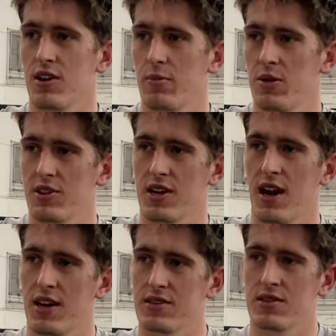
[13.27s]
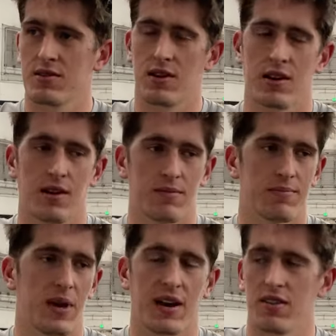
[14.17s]
to be with the guys
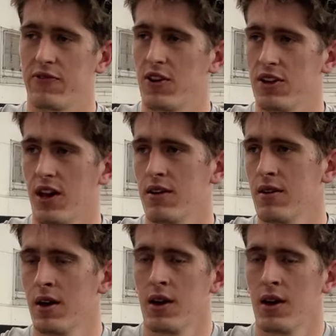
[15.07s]
back on the field again.